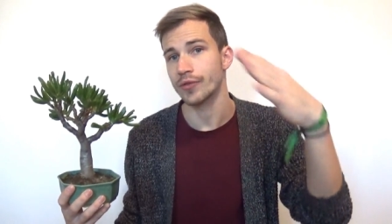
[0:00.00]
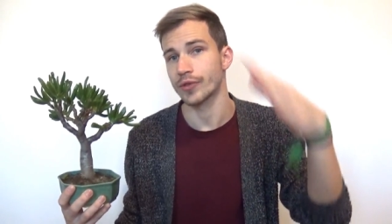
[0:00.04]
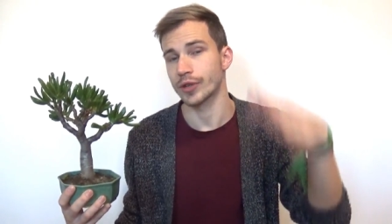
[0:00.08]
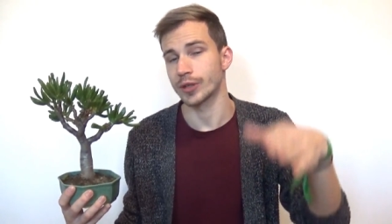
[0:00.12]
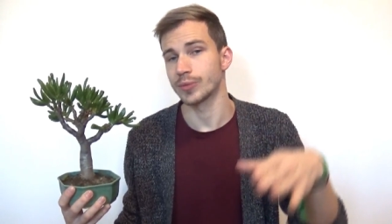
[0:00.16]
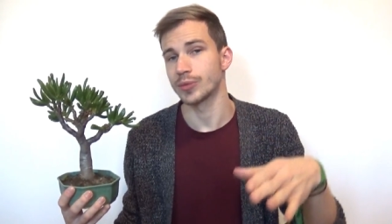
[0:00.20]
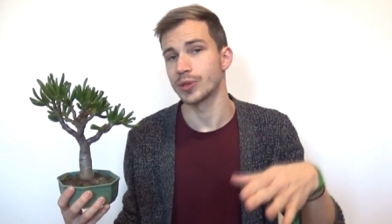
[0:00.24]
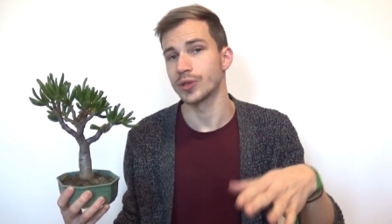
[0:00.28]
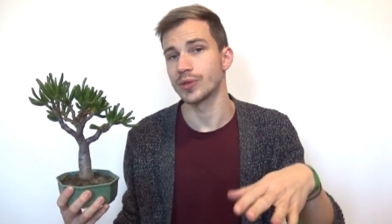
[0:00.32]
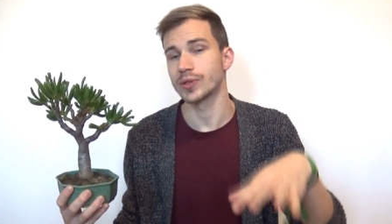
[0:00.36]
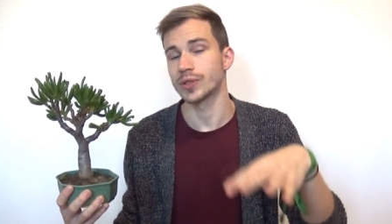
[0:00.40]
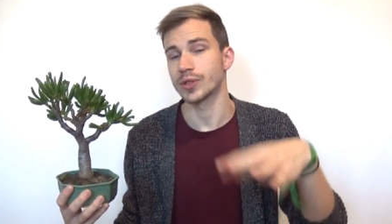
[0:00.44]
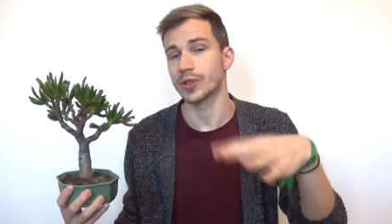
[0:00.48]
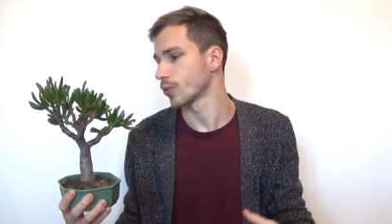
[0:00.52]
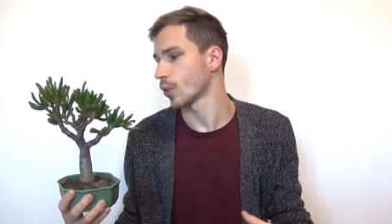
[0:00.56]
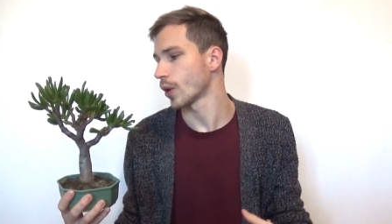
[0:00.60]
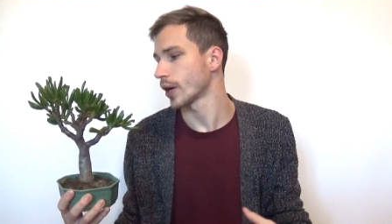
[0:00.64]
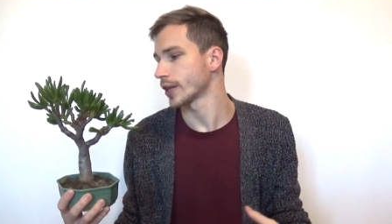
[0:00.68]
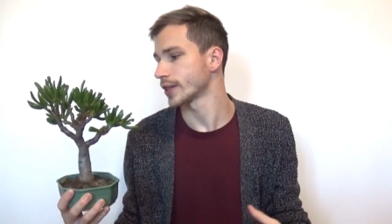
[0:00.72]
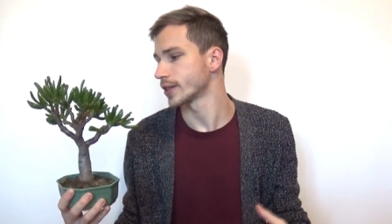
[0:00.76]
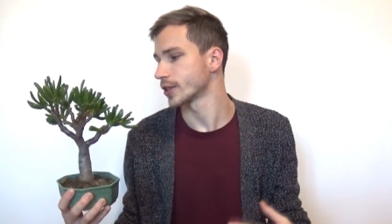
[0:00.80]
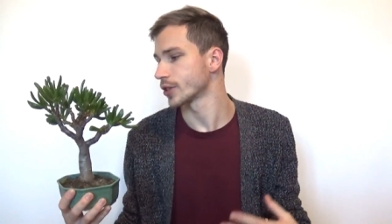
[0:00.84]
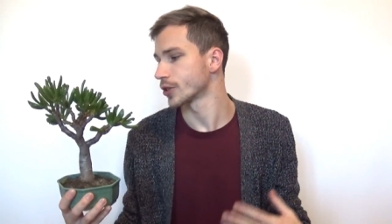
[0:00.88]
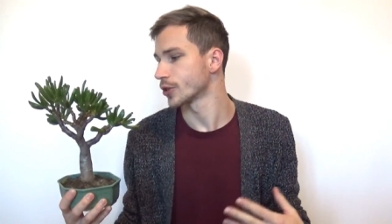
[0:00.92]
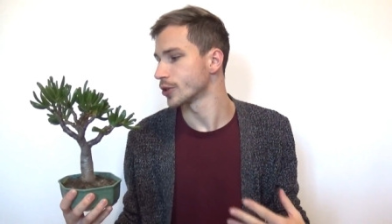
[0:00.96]
removed
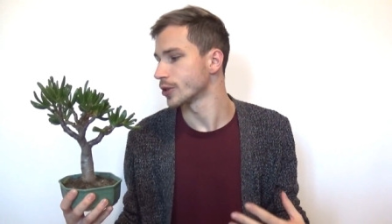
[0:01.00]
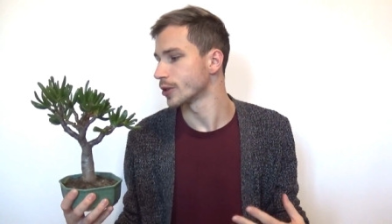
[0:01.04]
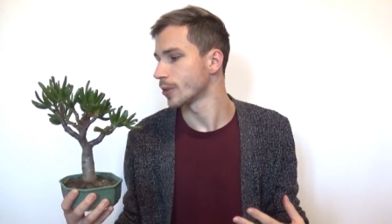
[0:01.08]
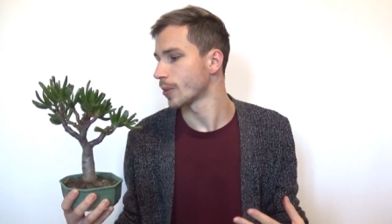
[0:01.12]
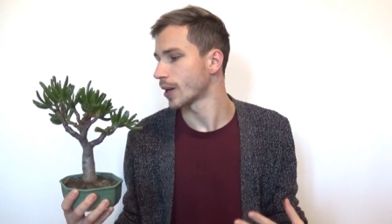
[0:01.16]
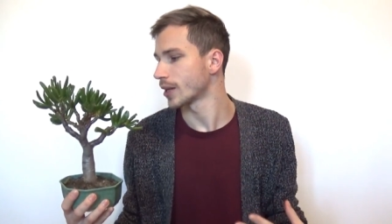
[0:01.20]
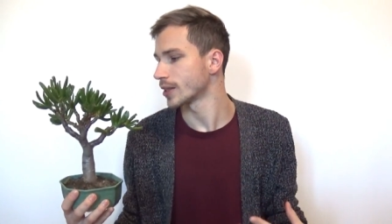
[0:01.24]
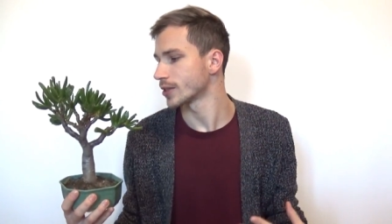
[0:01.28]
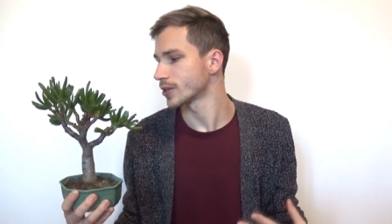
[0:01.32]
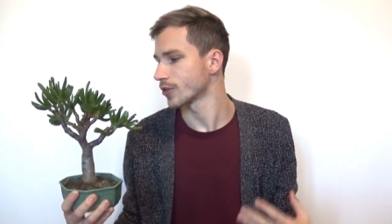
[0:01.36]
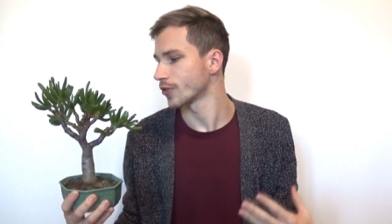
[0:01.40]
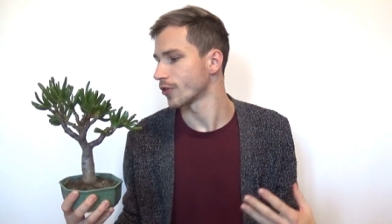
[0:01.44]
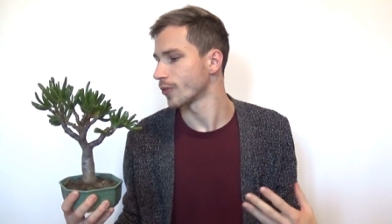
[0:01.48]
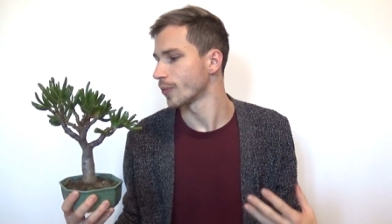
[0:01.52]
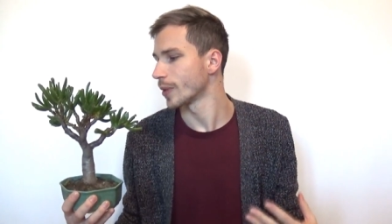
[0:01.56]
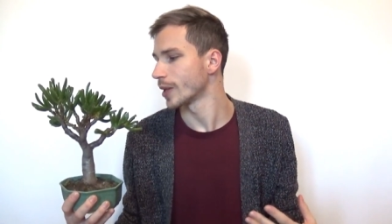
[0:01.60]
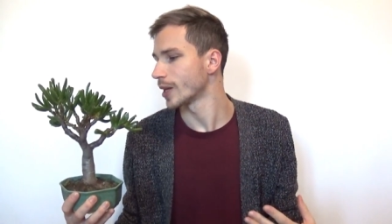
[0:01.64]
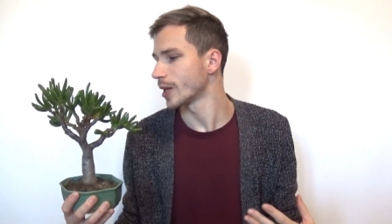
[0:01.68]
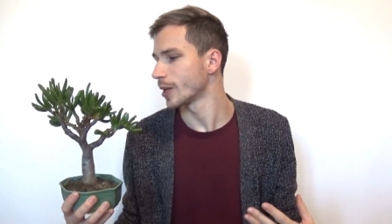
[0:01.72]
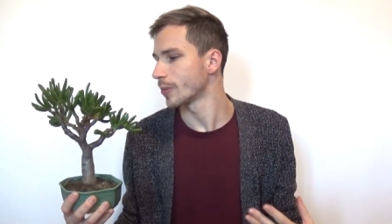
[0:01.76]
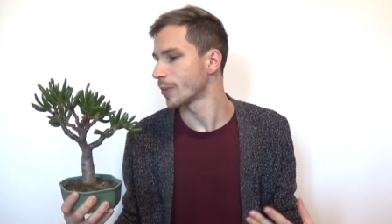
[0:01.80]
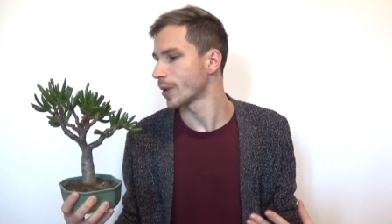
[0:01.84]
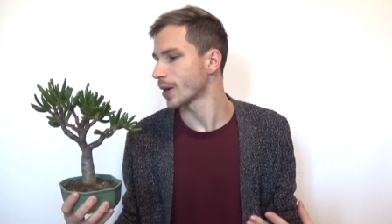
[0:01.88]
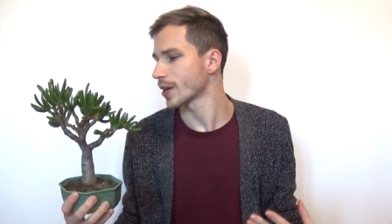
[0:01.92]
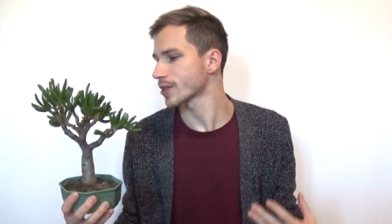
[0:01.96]
quite a good amount of
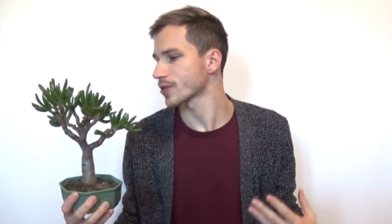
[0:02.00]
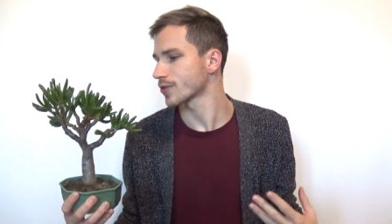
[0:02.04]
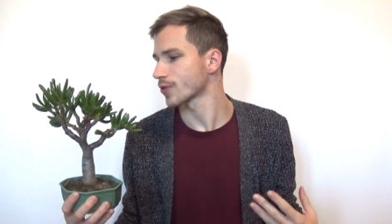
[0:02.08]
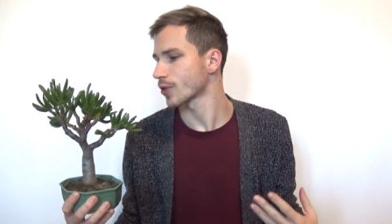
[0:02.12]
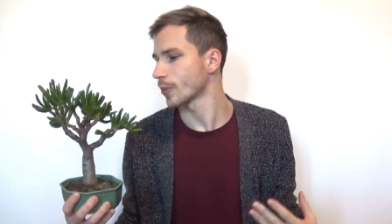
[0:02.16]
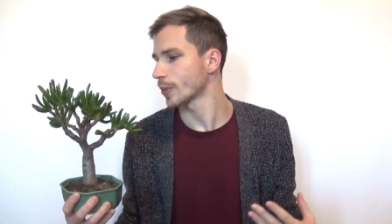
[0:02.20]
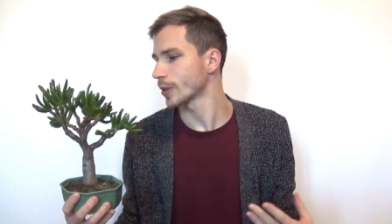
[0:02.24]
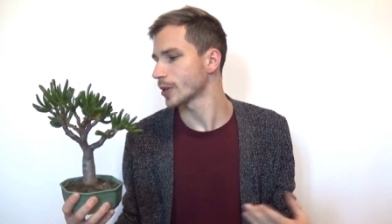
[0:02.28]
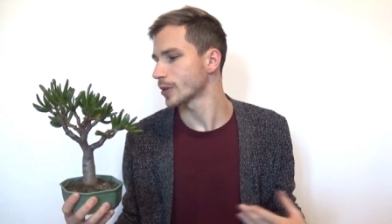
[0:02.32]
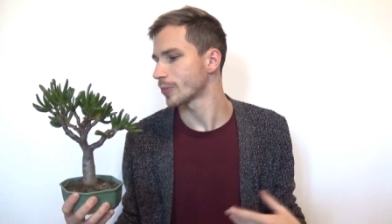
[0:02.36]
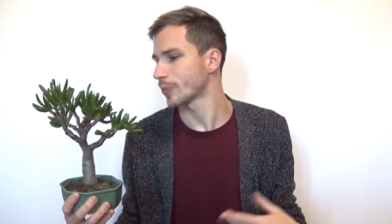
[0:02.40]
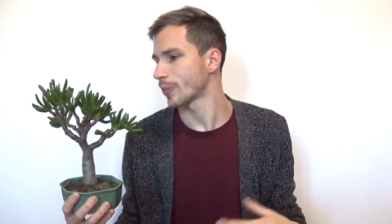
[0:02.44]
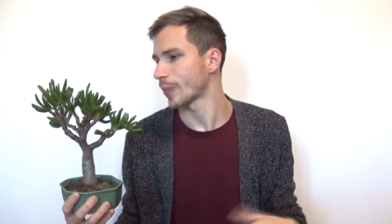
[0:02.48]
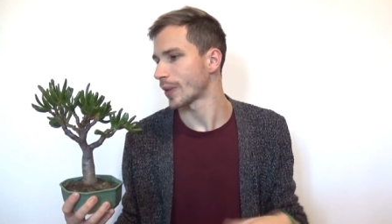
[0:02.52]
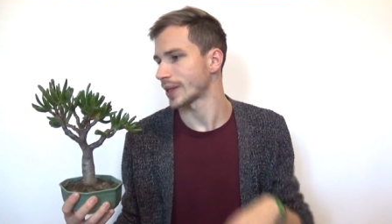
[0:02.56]
mealybugs from it,